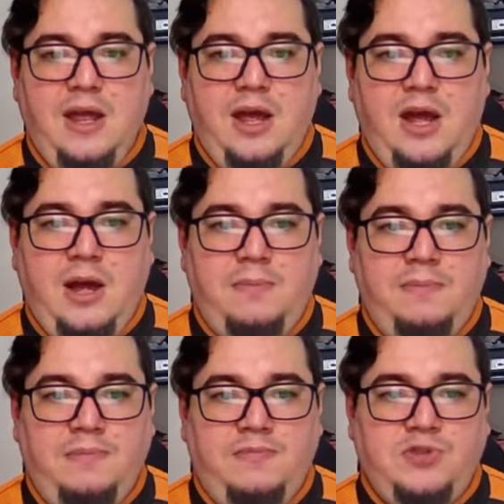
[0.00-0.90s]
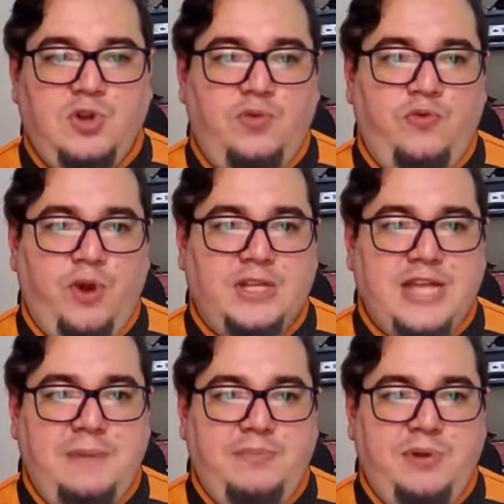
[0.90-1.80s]
So, for
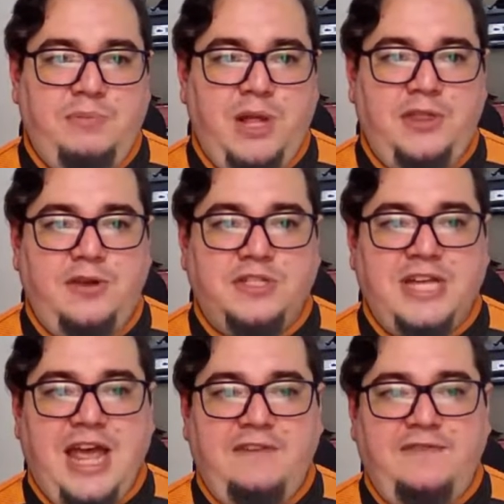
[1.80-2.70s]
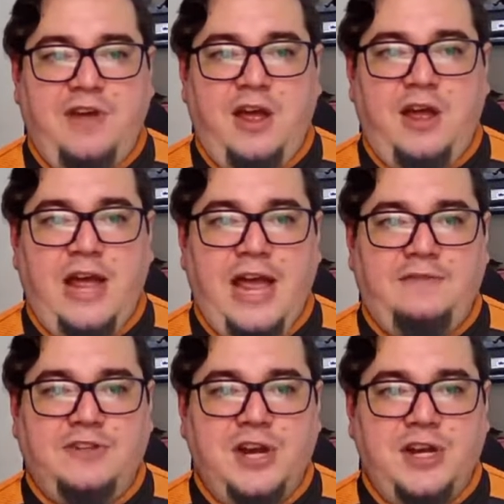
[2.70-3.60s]
example, Bloodthirsty
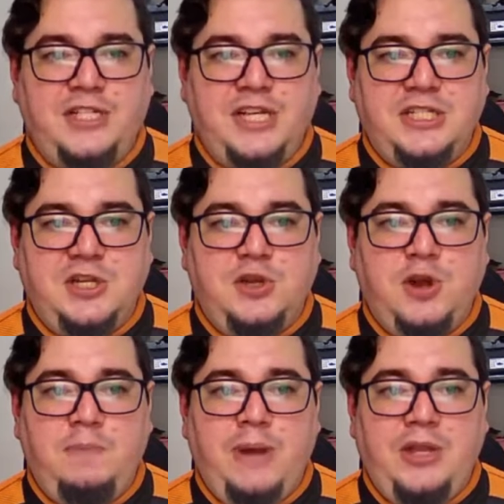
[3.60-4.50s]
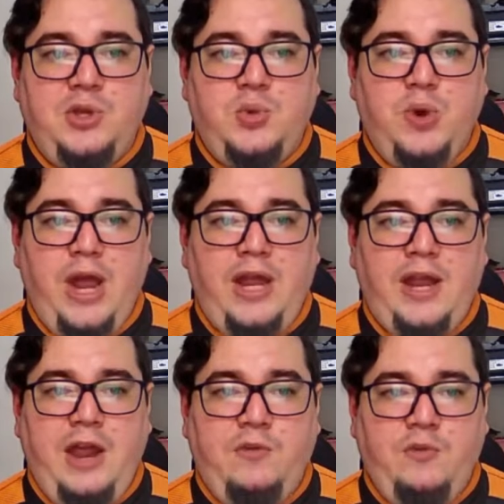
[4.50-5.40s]
Adversary says that you can pay 2 and
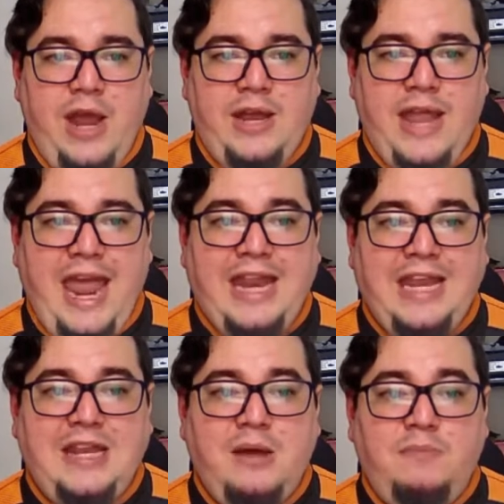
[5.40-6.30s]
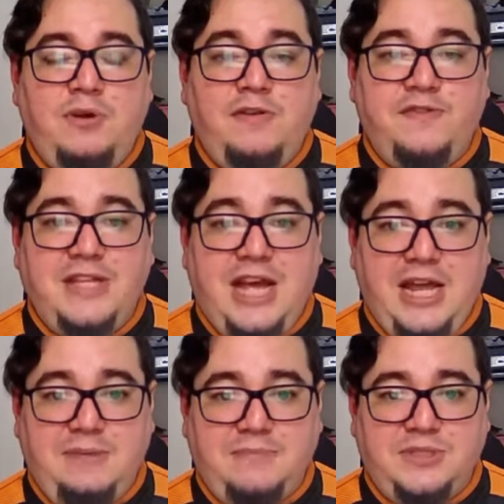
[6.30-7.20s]
a red any number of
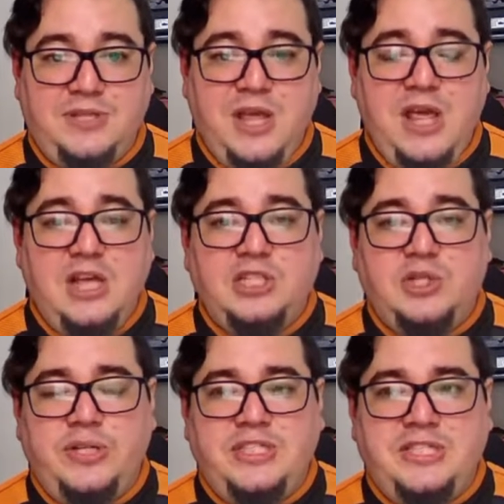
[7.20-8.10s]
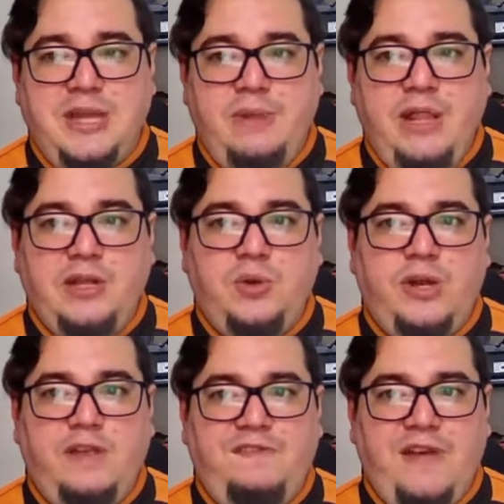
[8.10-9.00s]
times. So it's similar to
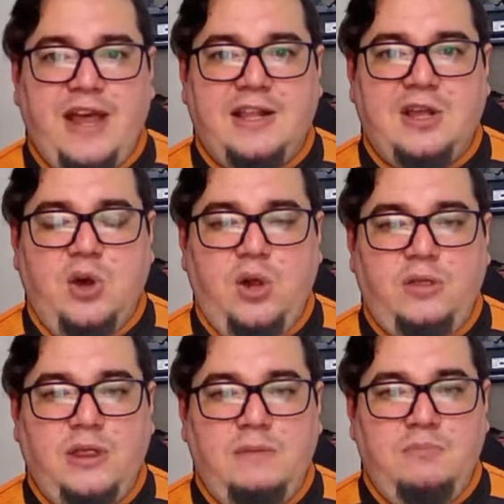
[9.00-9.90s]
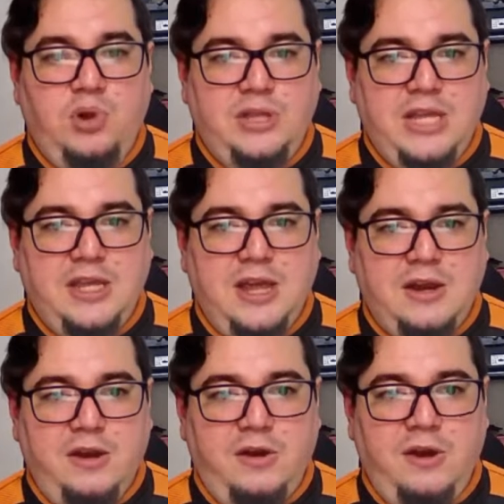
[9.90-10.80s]
an effect called
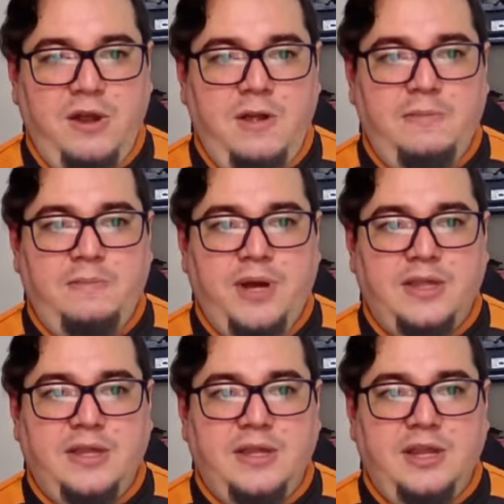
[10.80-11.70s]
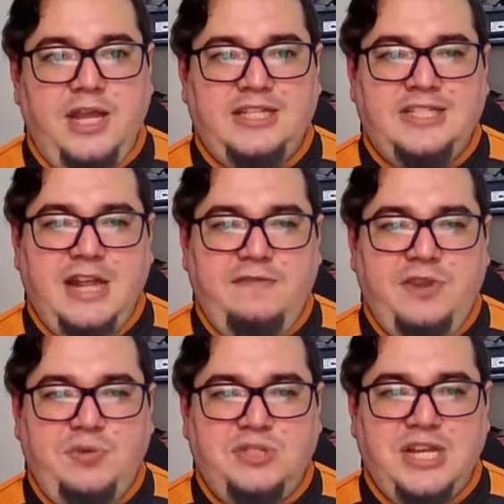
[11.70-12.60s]
Multi-Kicker. But instead of
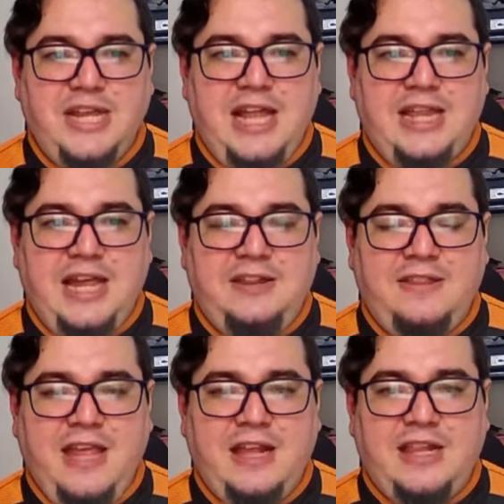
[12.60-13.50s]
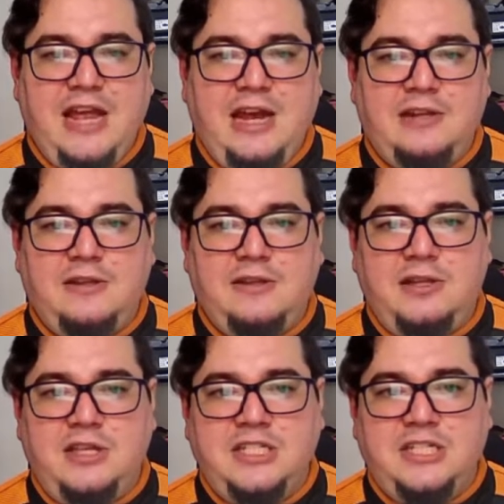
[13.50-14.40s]
using that, I think that
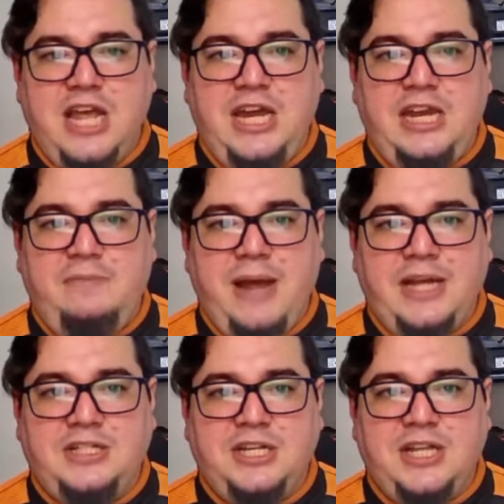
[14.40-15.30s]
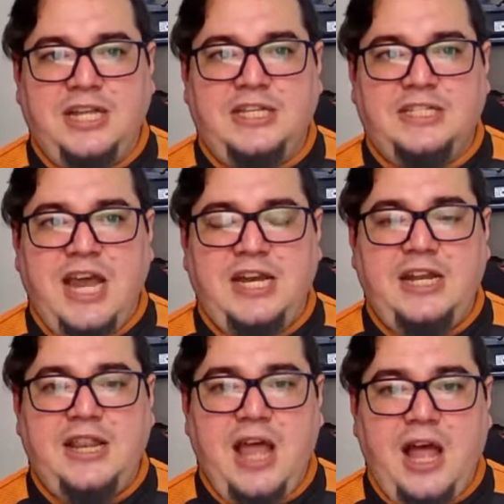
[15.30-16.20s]
the design in Magic, they
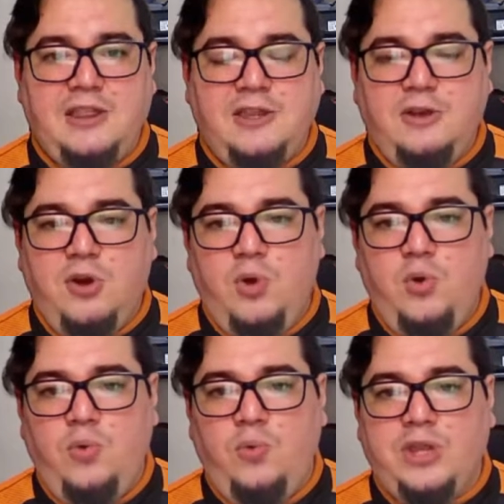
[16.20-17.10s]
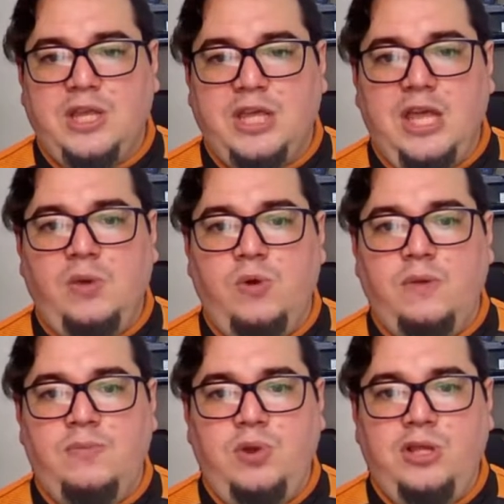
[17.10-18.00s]
decided not to go with the
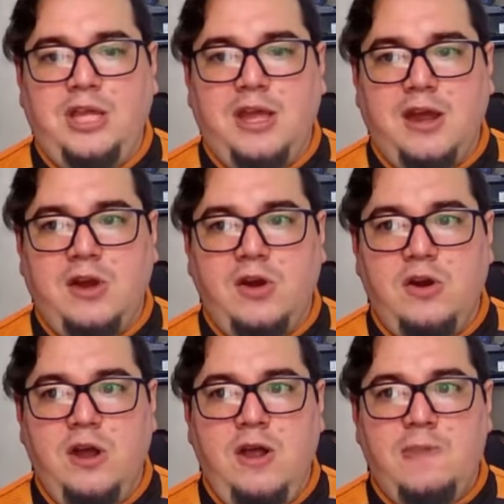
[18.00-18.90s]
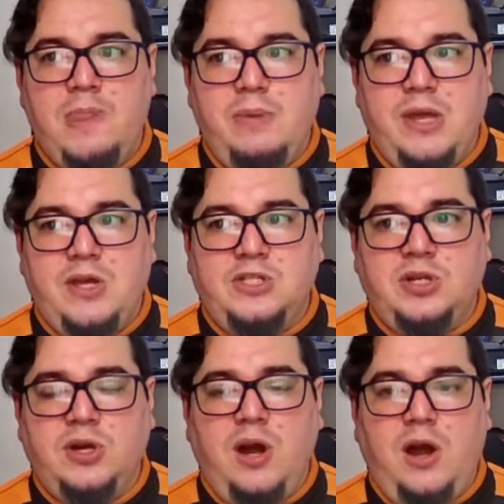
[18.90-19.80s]
keyword Multi-Kicker because
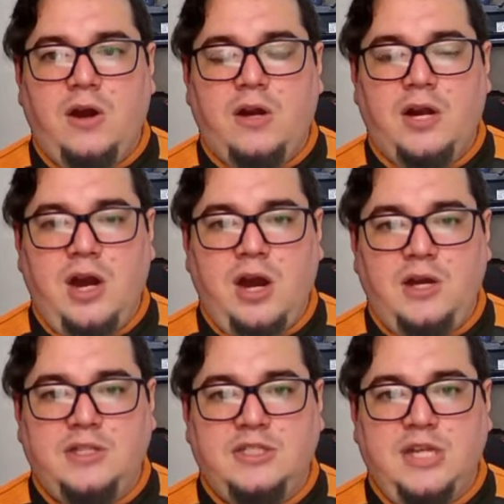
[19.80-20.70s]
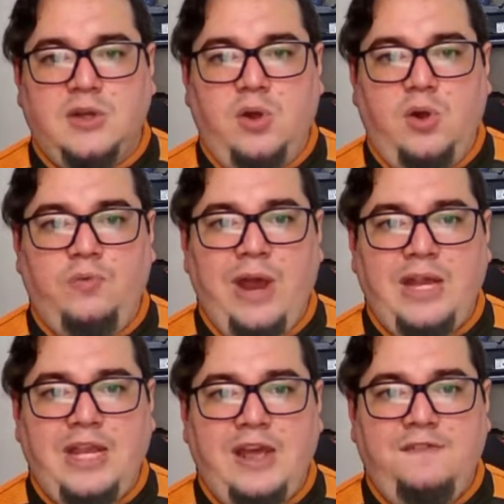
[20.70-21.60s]
there are cards that
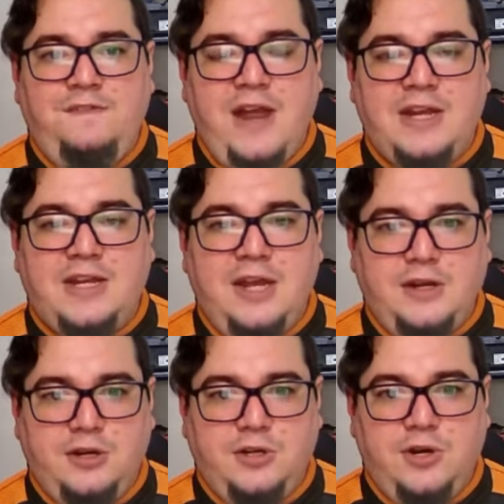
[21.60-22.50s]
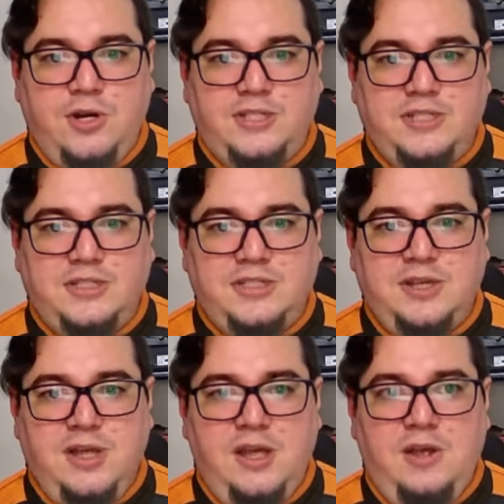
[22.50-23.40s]
already affect kicker costs
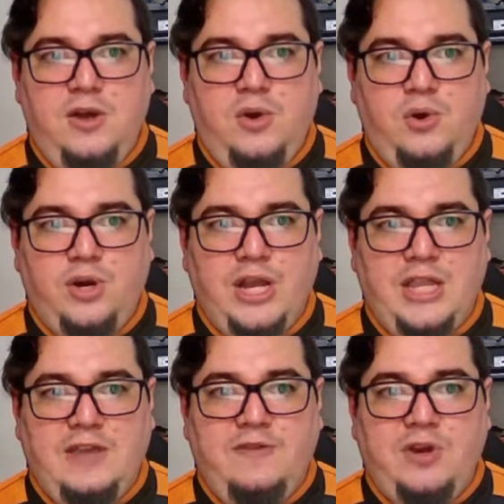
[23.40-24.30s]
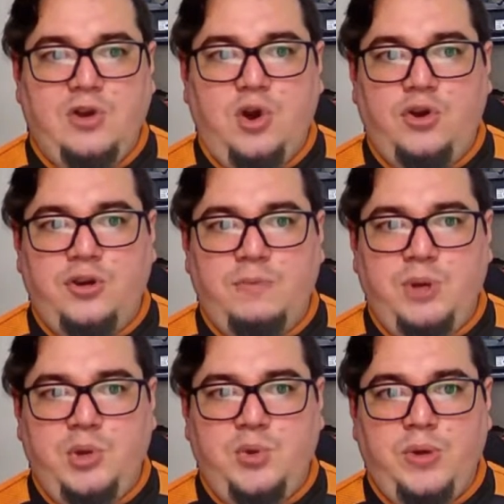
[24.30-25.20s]
or that even
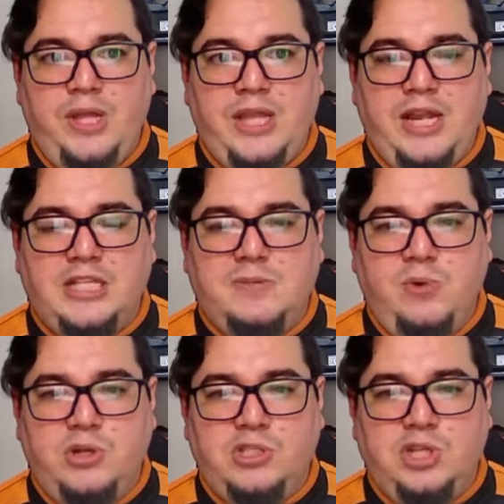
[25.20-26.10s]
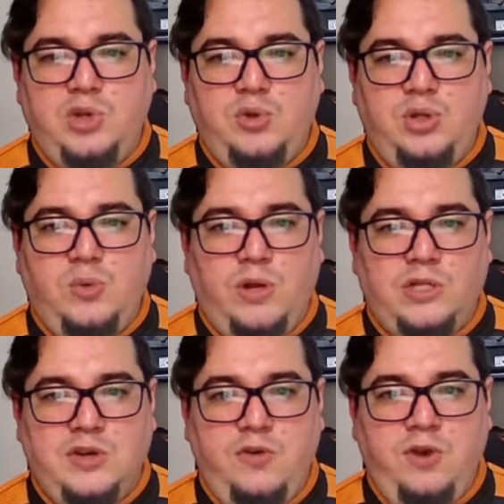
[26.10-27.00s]
contribute to it, and it's more skewed
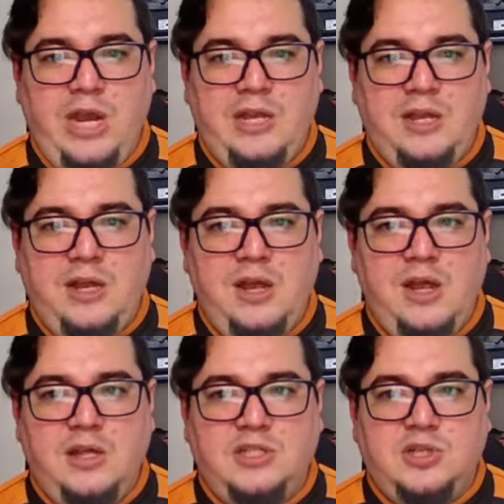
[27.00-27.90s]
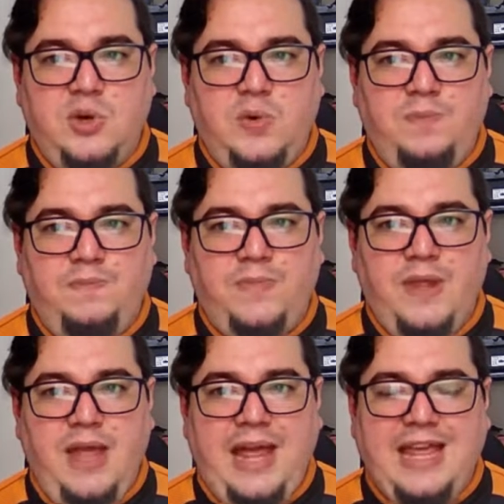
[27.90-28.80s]
towards green. So
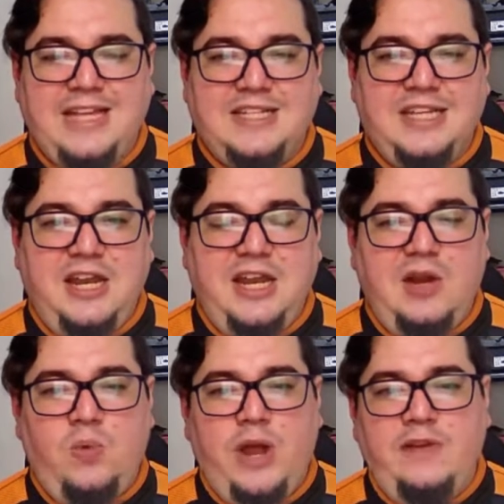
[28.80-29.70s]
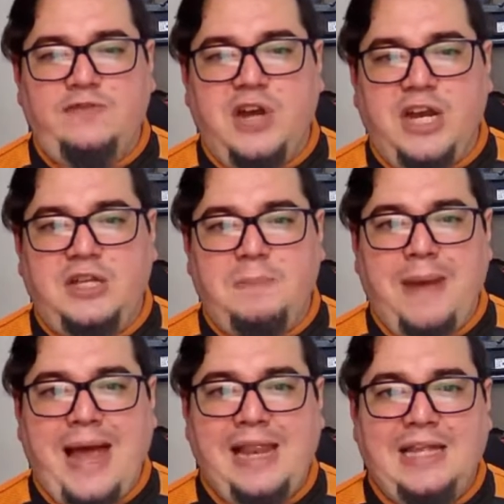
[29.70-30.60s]
I guess in a way of trying to
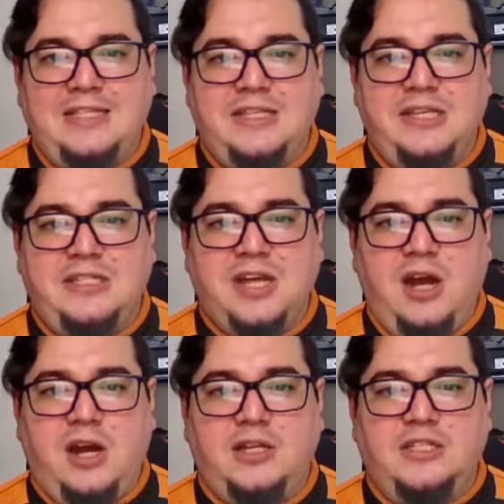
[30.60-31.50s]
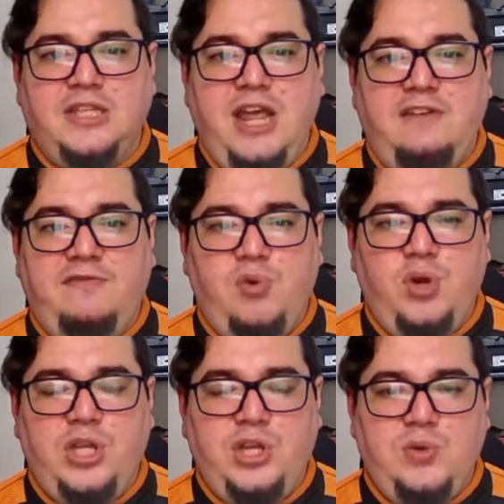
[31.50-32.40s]
balance these cards, they
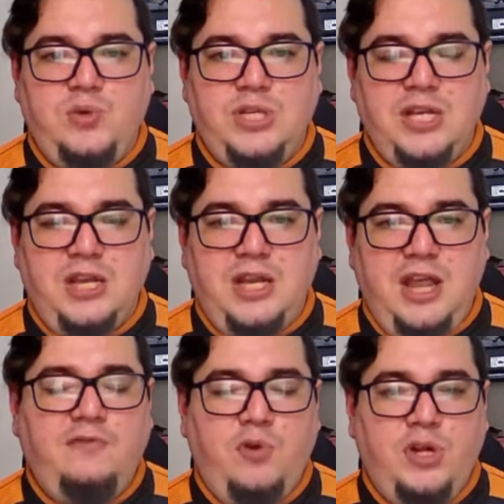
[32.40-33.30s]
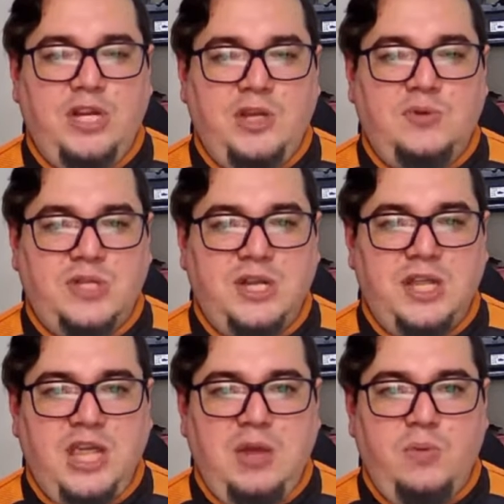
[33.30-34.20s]
avoided using the
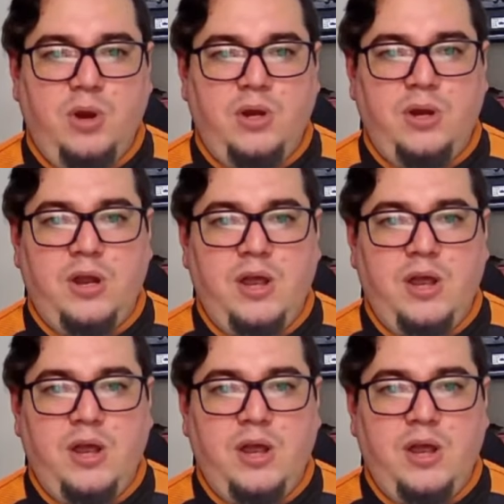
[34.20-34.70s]
keyword.